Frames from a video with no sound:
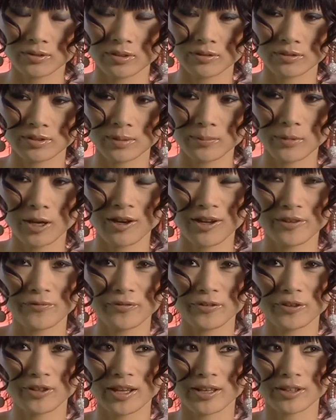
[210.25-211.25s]
So somehow I
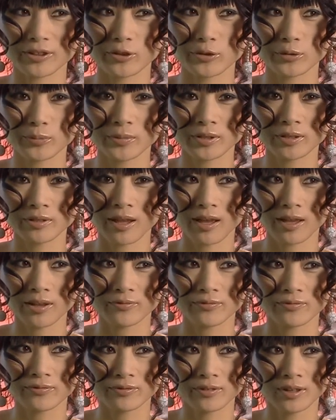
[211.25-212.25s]
feel like human
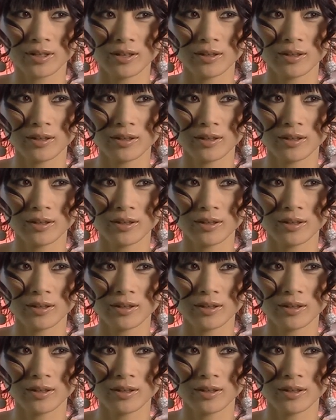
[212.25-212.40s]
life